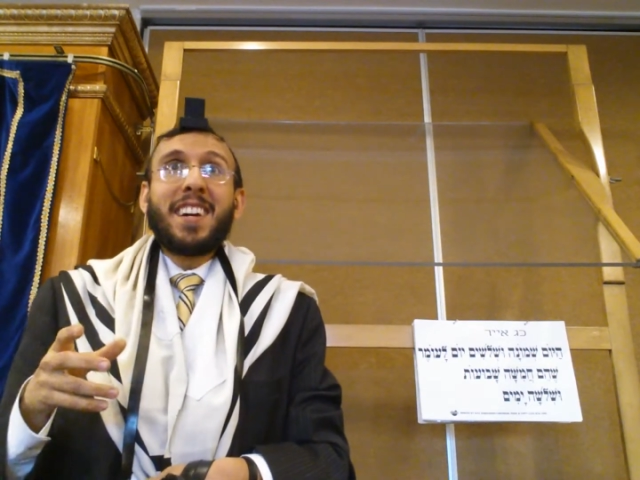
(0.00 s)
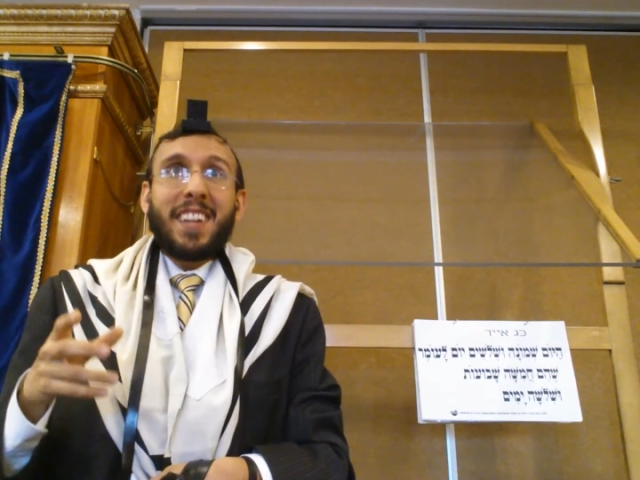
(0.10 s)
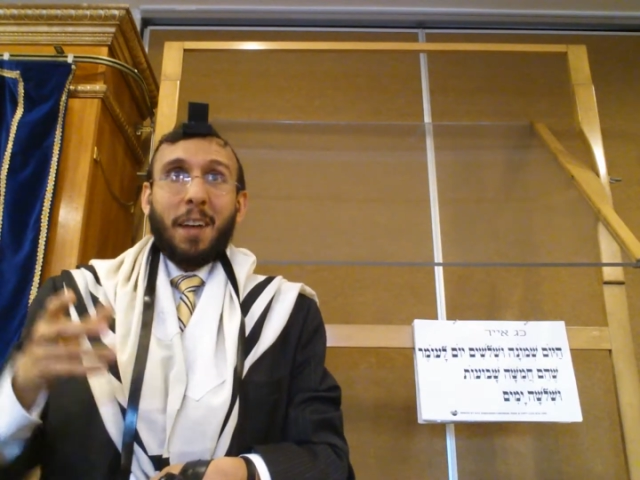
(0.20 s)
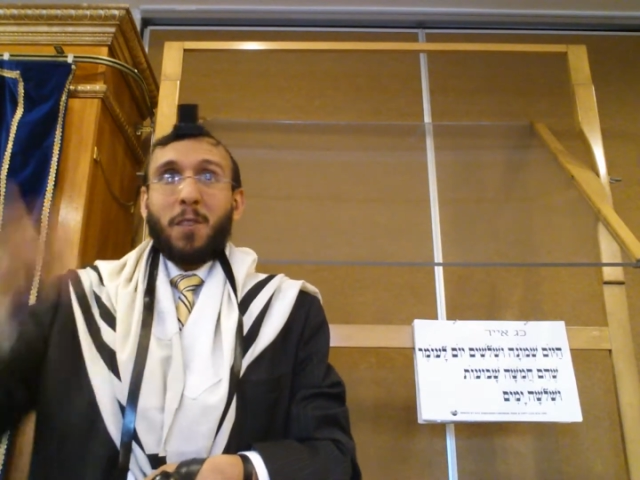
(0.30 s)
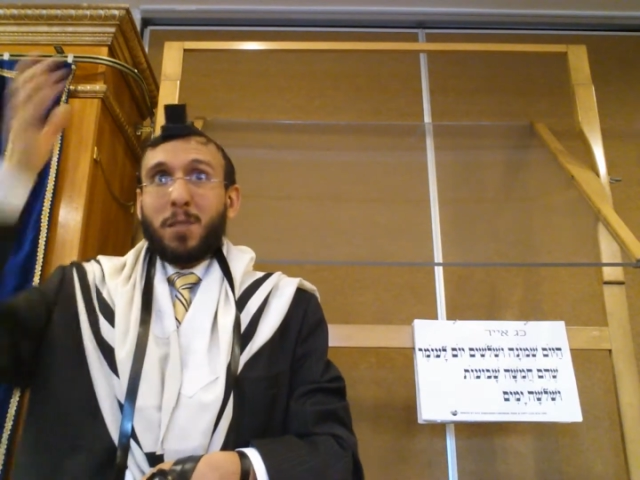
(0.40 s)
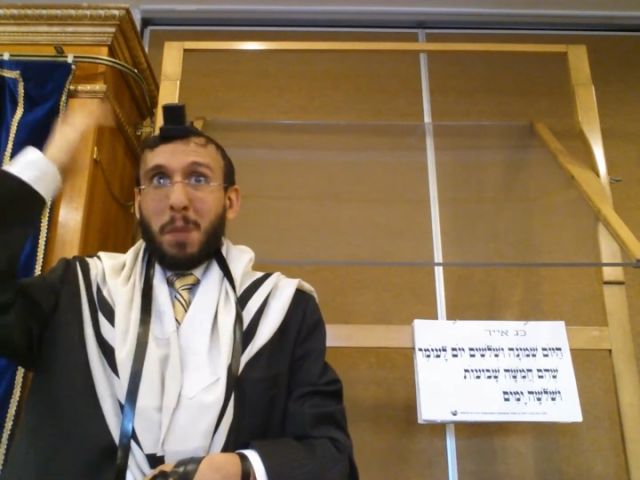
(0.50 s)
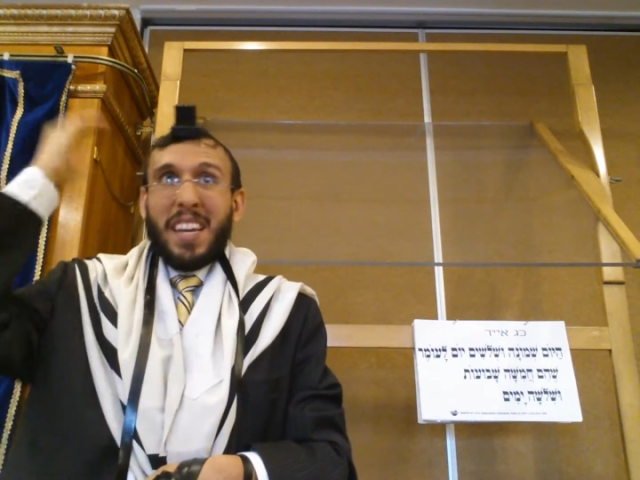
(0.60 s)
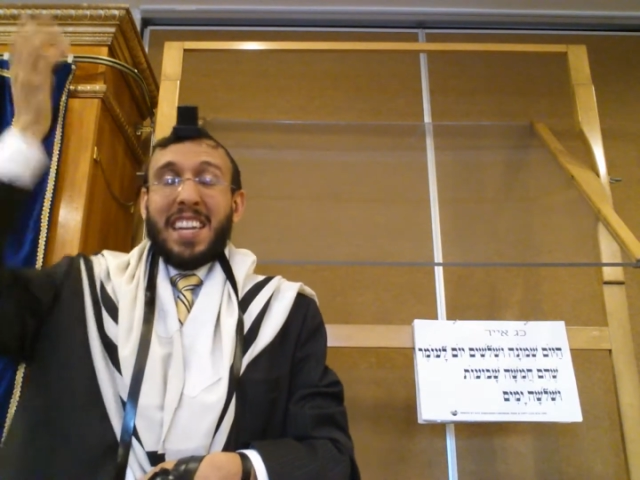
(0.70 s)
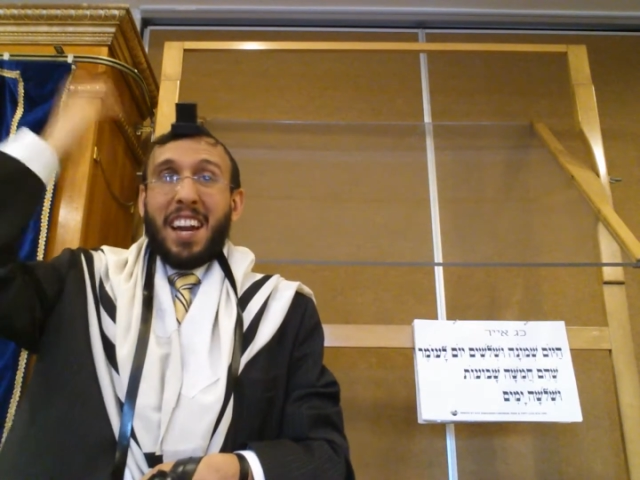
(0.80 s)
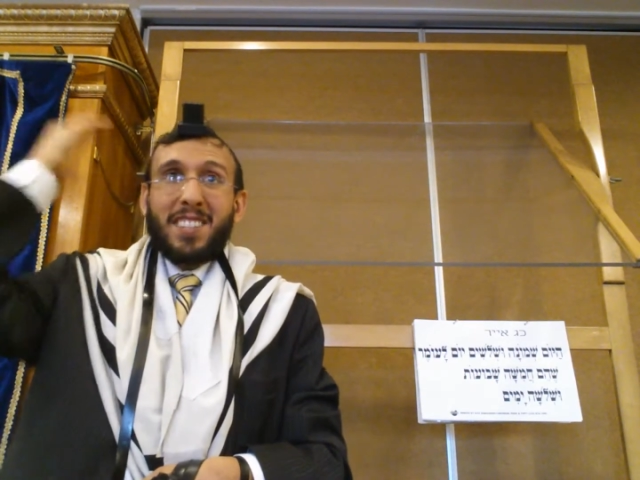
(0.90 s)
That was
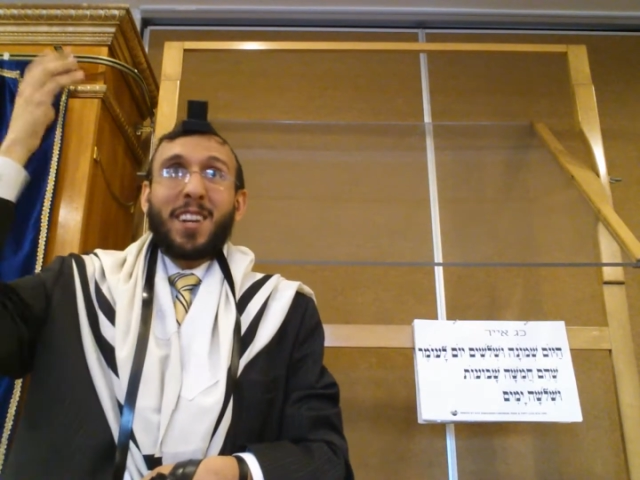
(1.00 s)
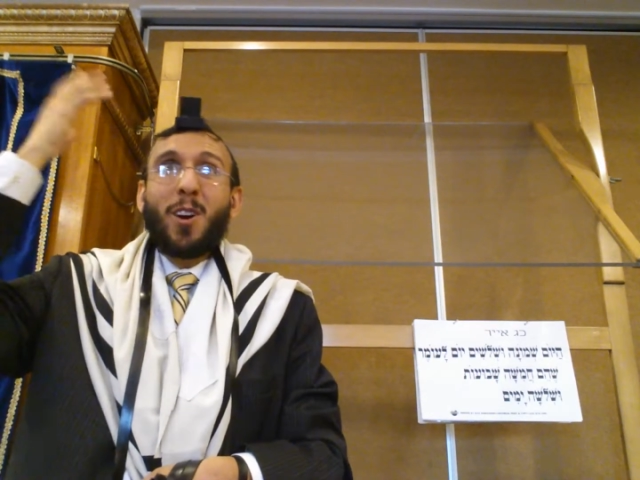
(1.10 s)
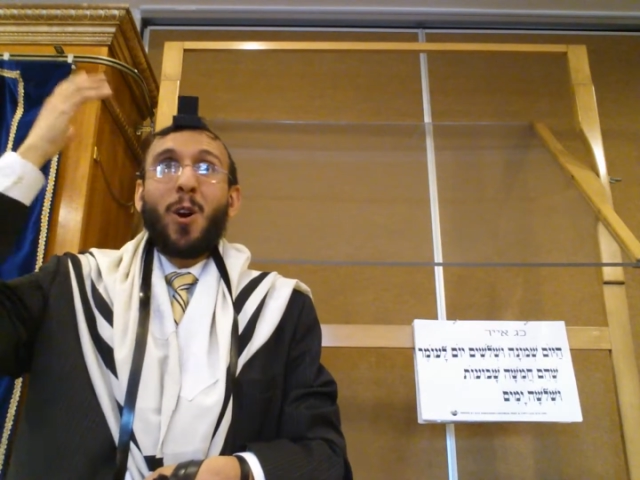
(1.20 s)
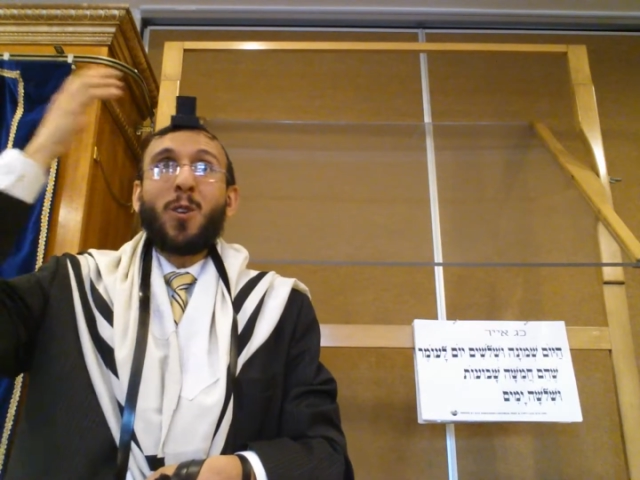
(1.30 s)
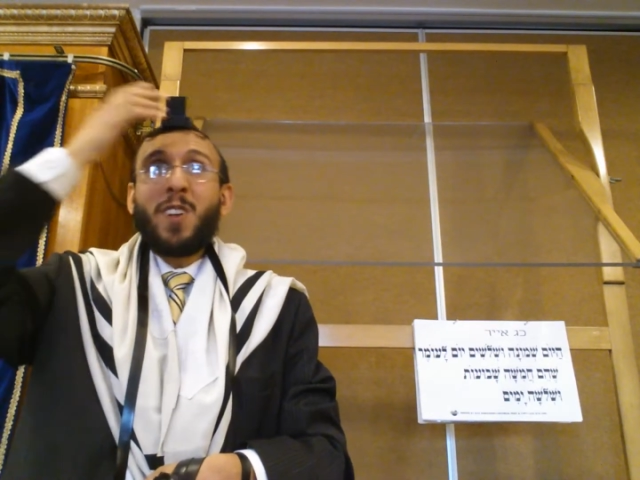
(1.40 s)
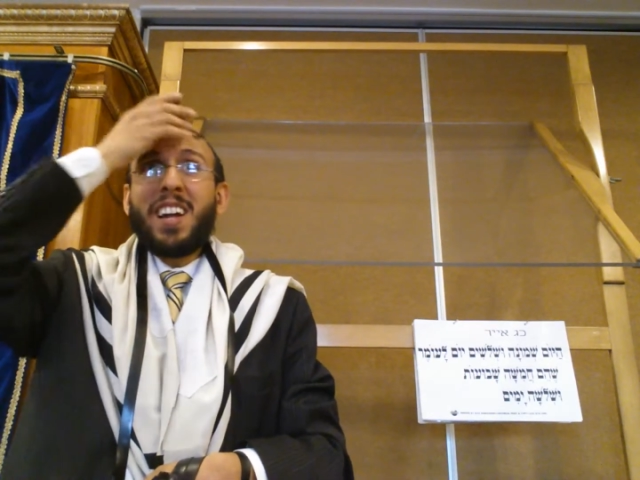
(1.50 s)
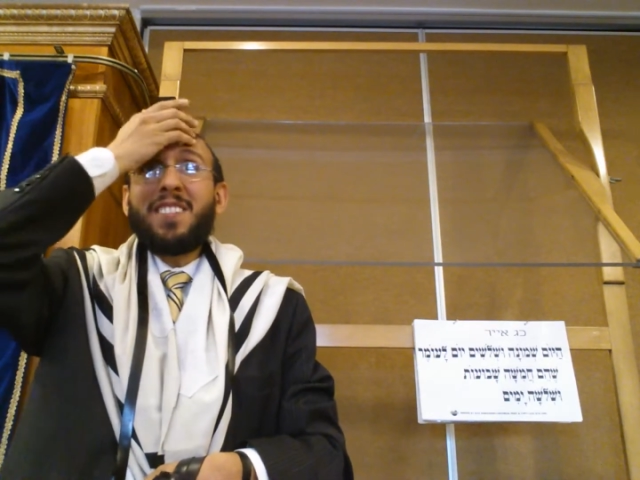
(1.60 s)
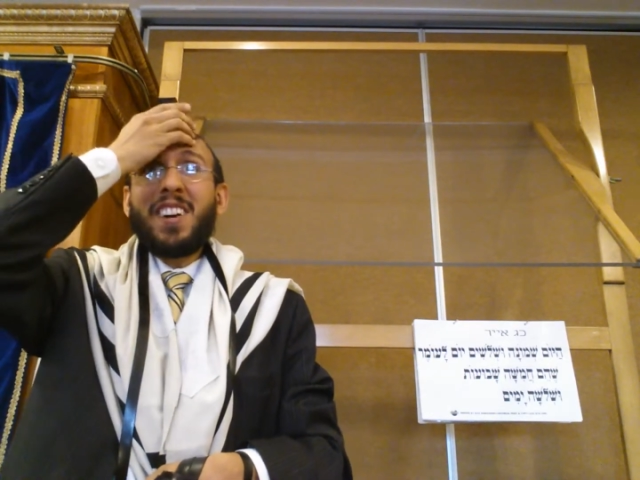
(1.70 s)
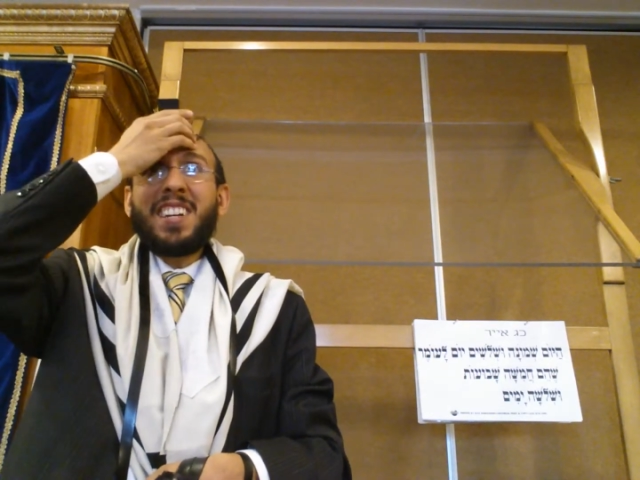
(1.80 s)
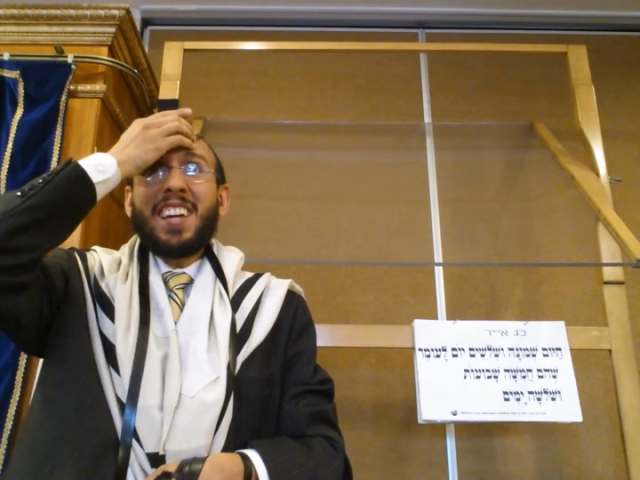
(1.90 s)
many years ago
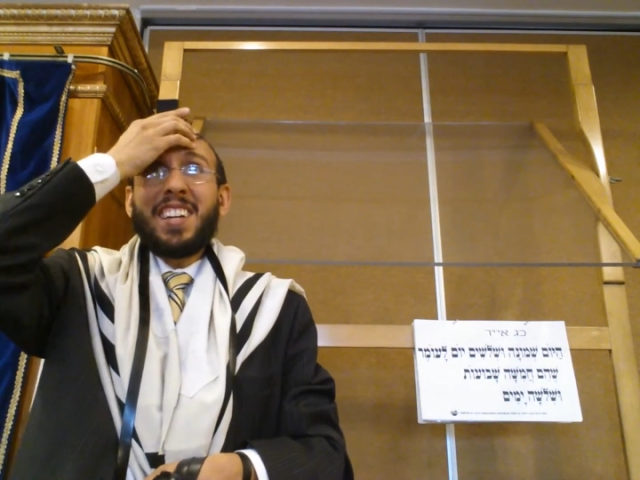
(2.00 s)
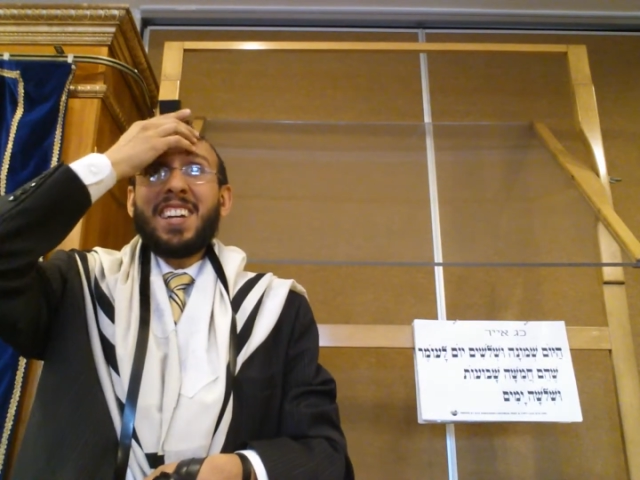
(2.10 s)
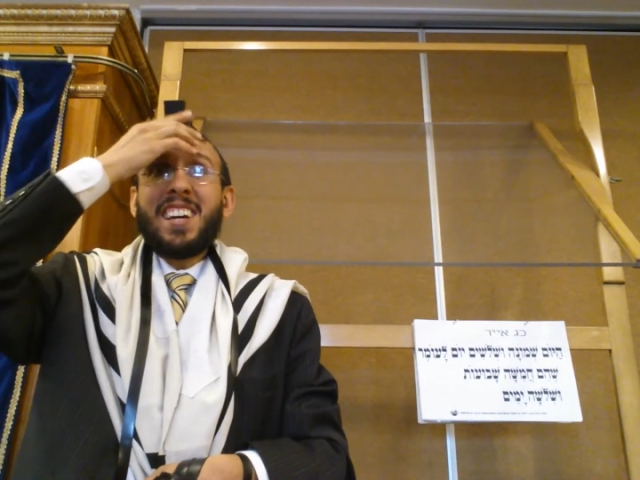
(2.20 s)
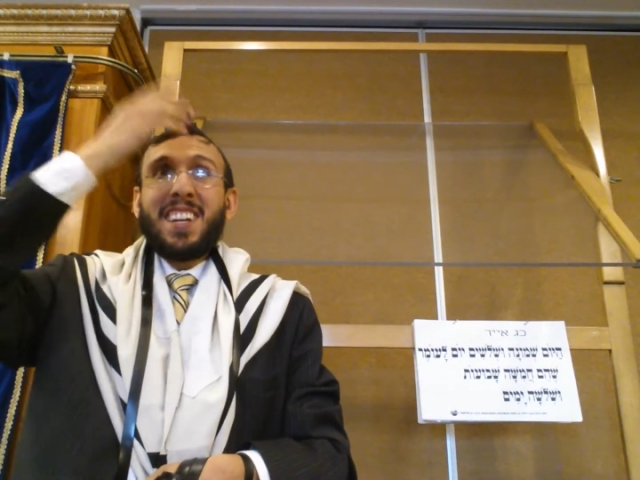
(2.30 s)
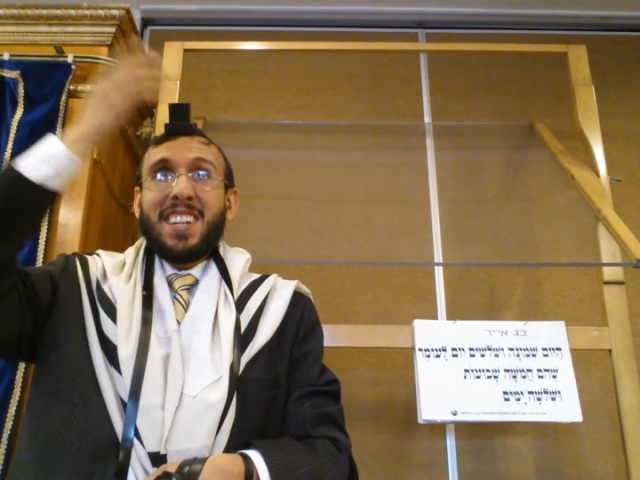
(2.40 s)
when, when they